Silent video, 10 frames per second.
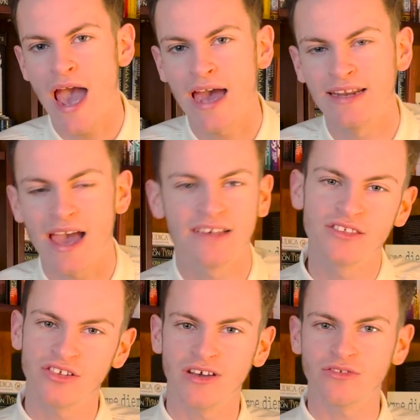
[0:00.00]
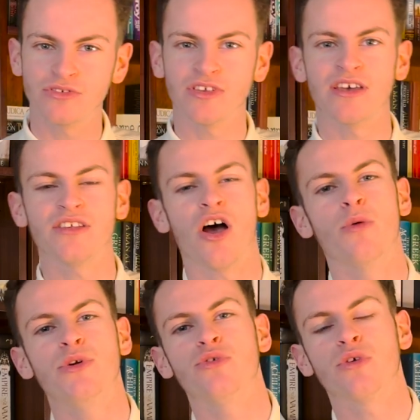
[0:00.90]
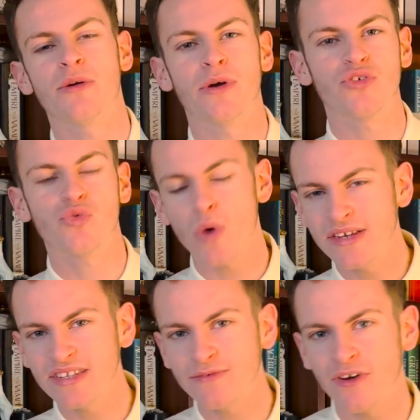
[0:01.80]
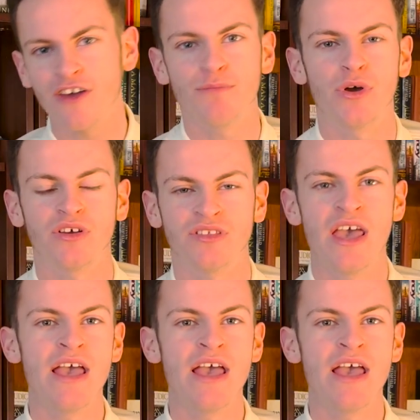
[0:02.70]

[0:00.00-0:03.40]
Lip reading: and as the title says, I'll be talking about 25 books